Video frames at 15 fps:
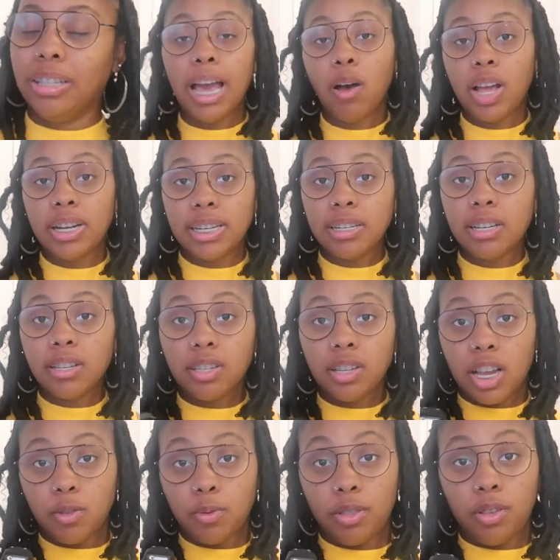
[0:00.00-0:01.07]
Now, I did
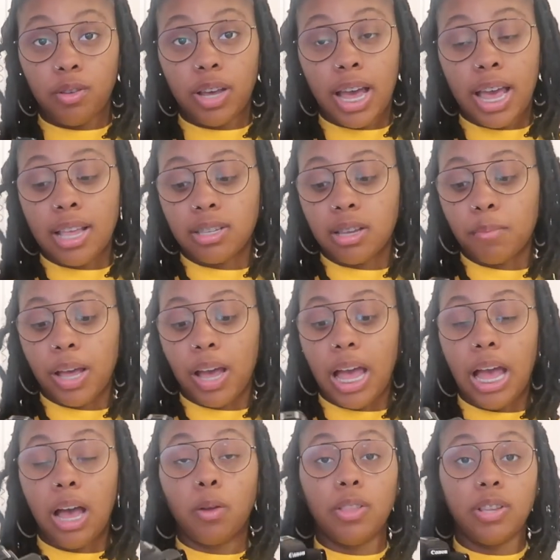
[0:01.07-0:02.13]
discuss with you guys about
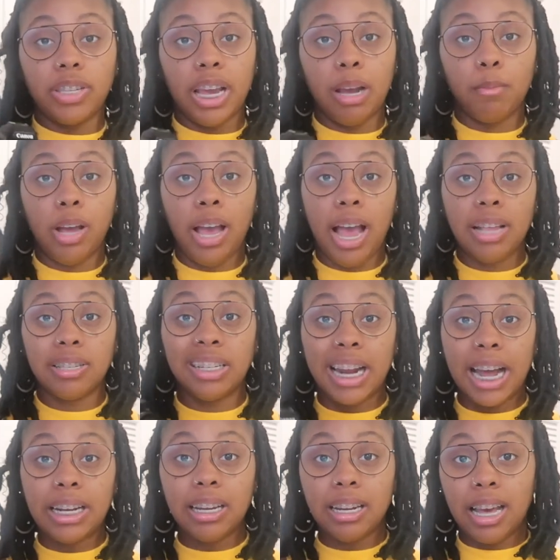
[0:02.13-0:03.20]
how this camera has
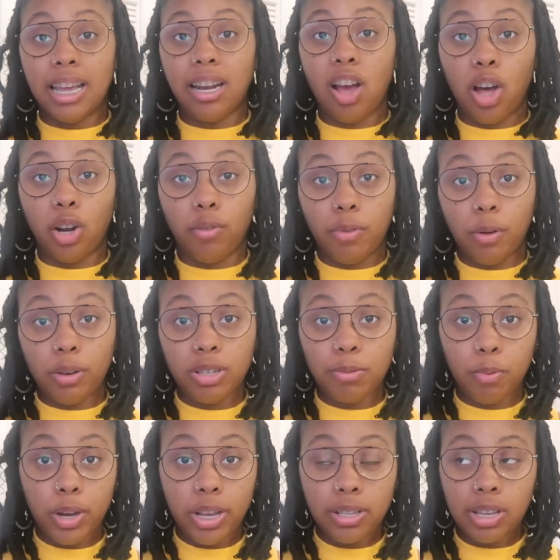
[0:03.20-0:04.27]
99 autofocus
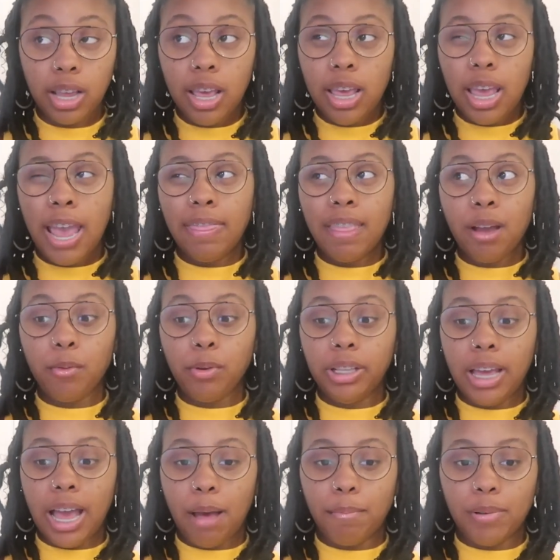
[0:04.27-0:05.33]
points, and that
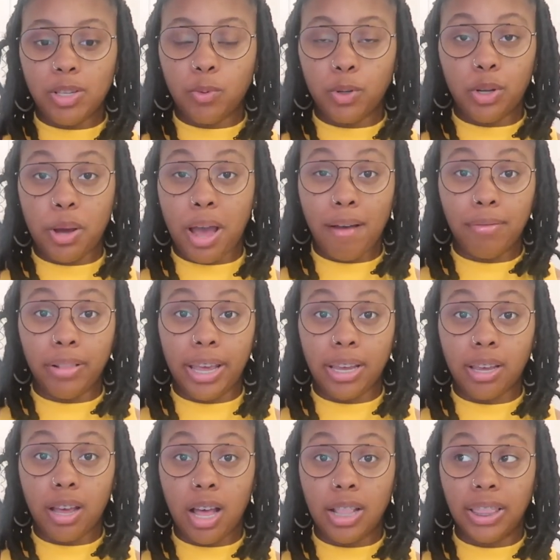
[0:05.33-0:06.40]
really happens when you have
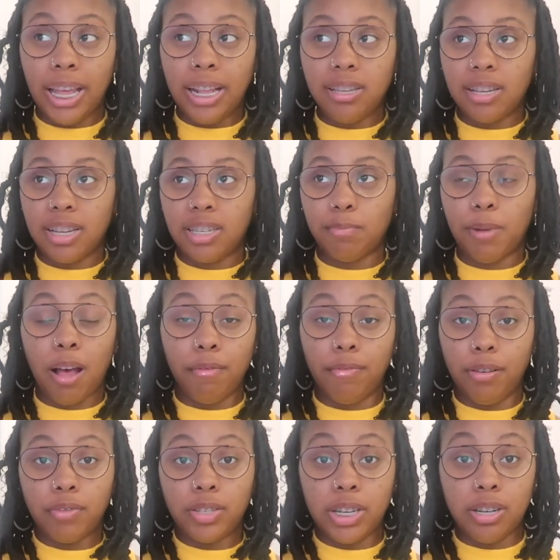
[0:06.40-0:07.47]
like a lens that's about
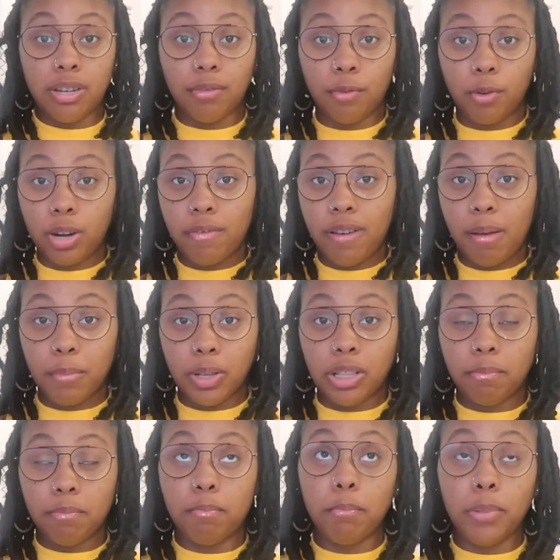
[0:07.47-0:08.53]
15 to
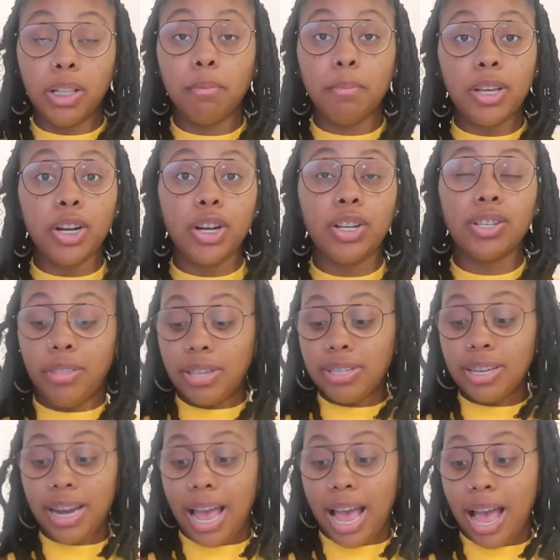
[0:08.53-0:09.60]
45 millimeters. This
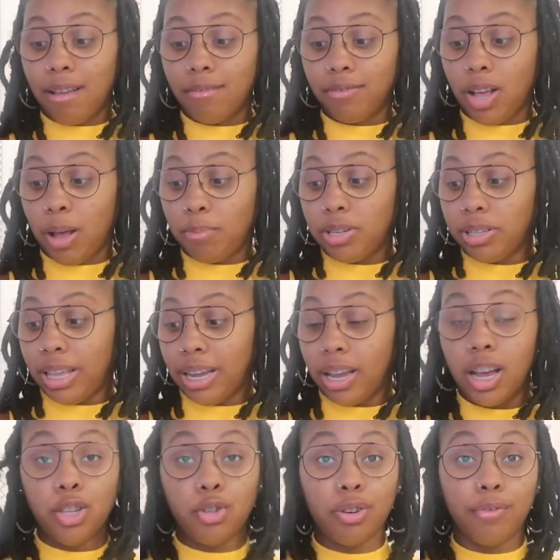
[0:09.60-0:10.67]
can have up to like
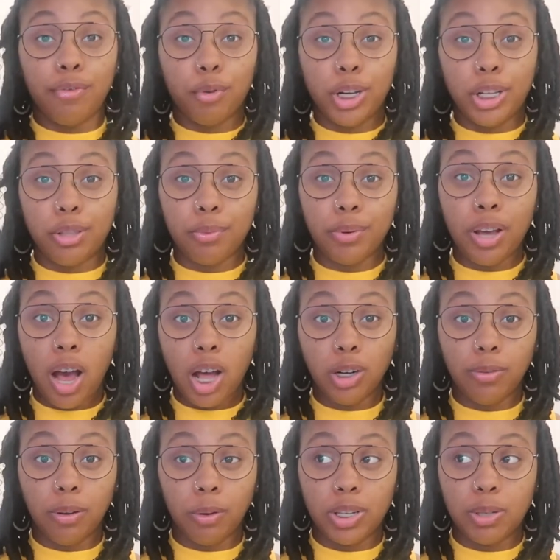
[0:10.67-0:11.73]
143
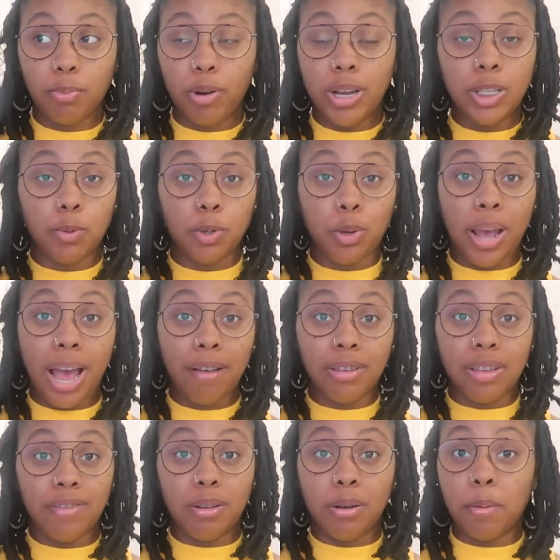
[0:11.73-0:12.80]
autofocus points when you have
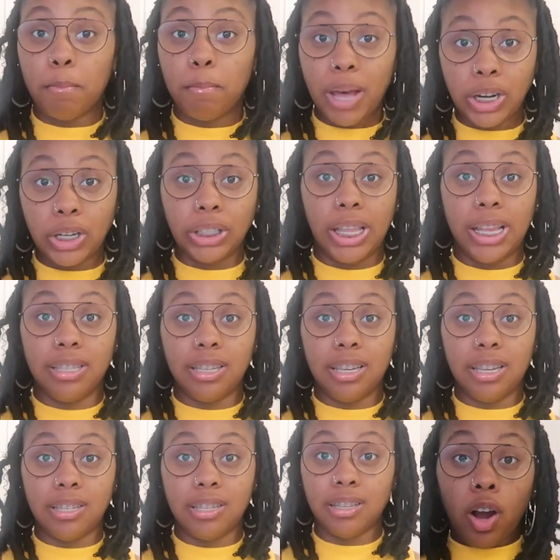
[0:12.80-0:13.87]
even better
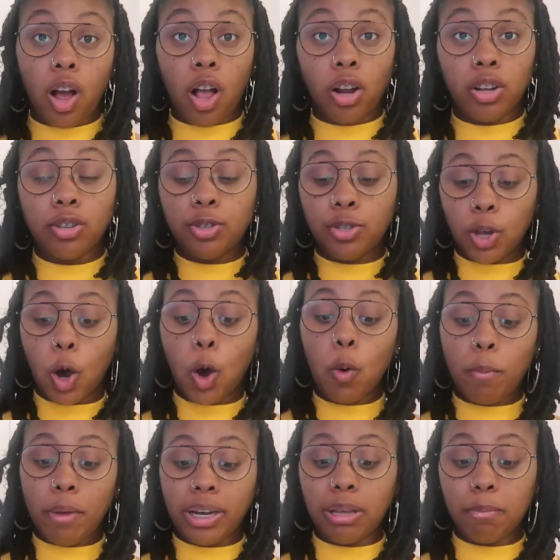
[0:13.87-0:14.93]
lenses. There are so
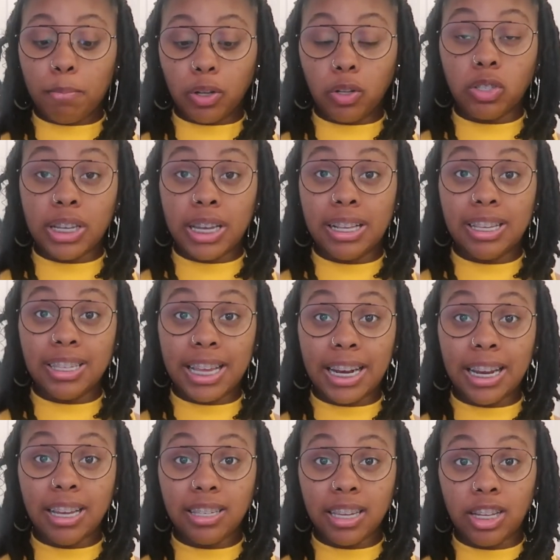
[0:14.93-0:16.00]
many built-in
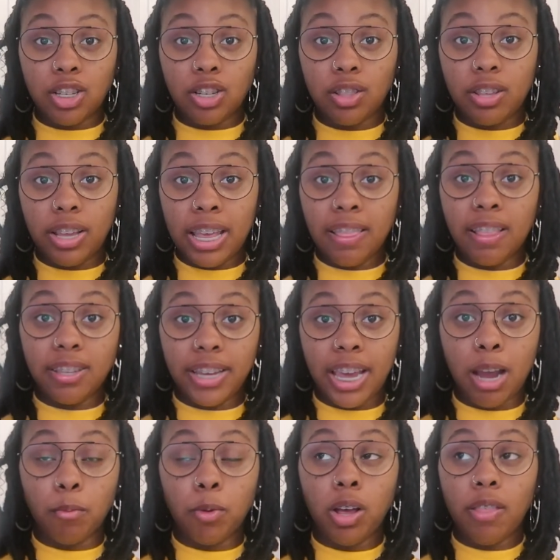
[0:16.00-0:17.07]
settings in this
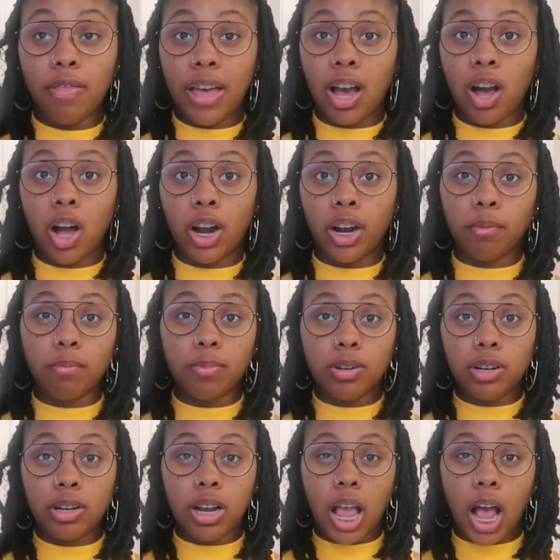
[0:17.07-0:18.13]
camera that are
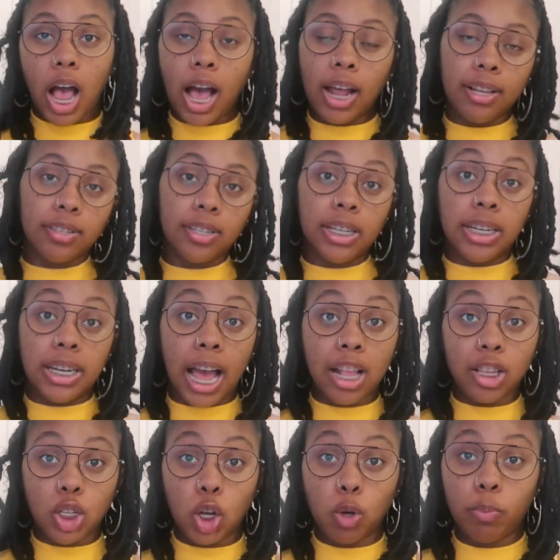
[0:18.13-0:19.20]
honestly not
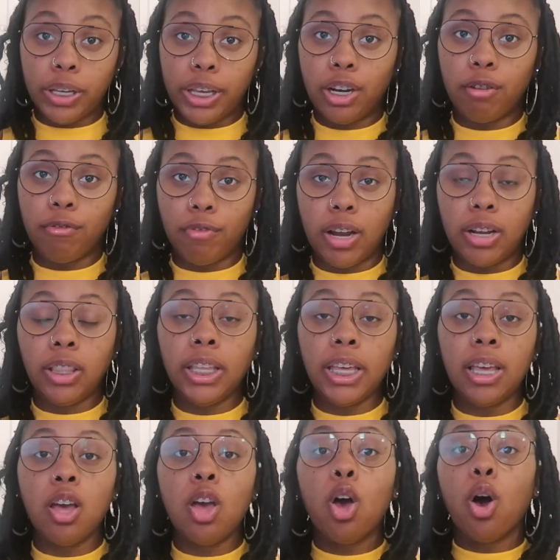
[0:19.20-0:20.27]
so beginner
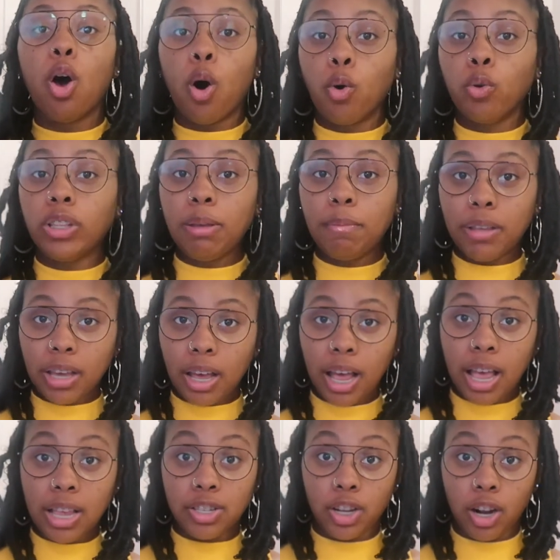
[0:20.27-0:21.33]
friendly, only
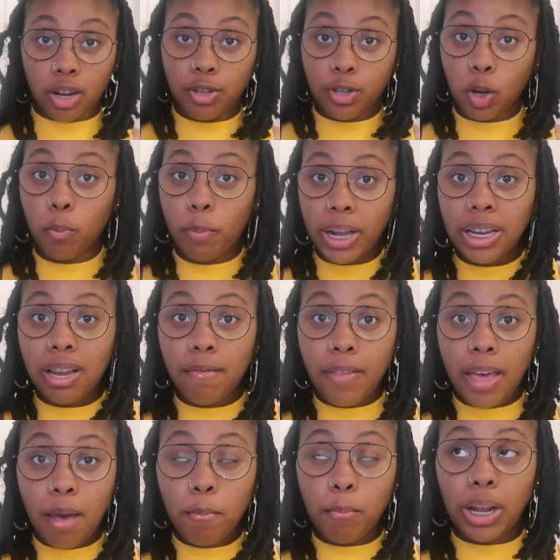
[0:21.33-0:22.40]
because there are so many of
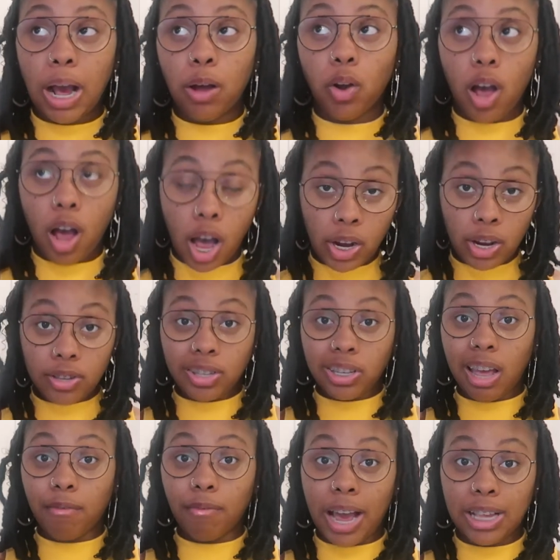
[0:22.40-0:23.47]
them. But I would honestly
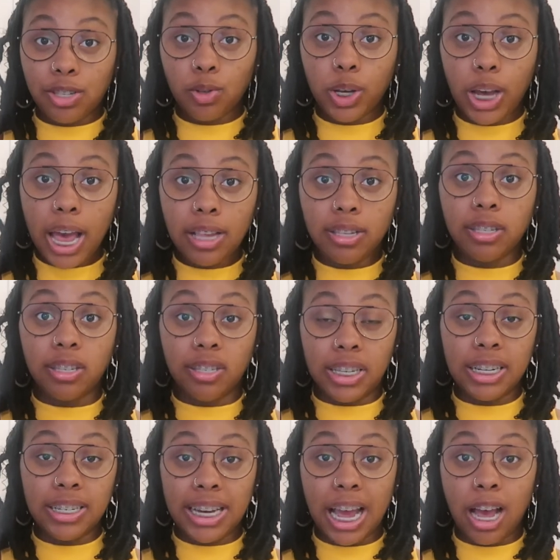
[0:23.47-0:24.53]
advise you guys to
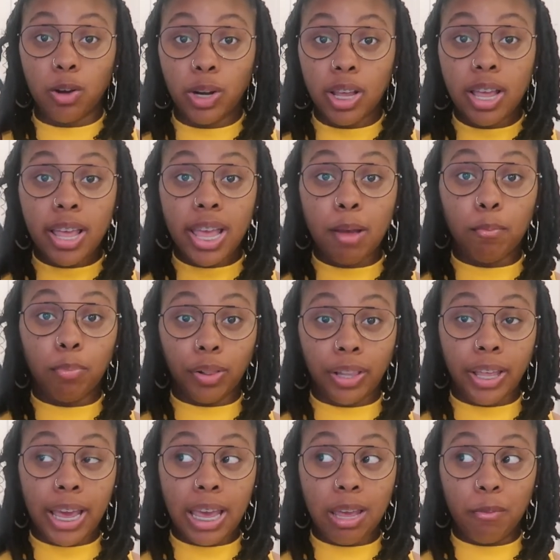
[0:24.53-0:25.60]
sit down and
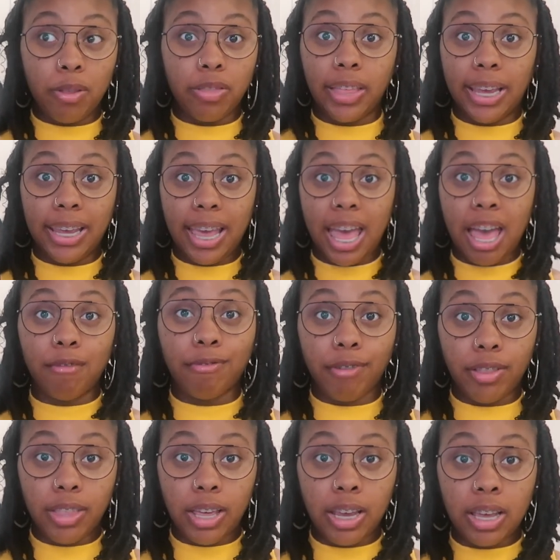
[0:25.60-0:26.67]
play with like
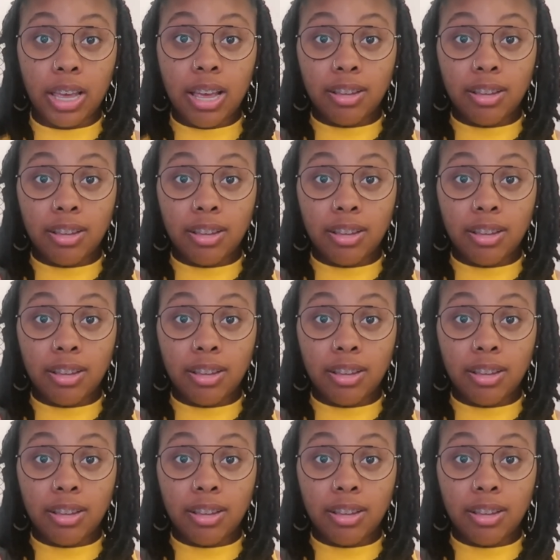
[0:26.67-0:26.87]
everything.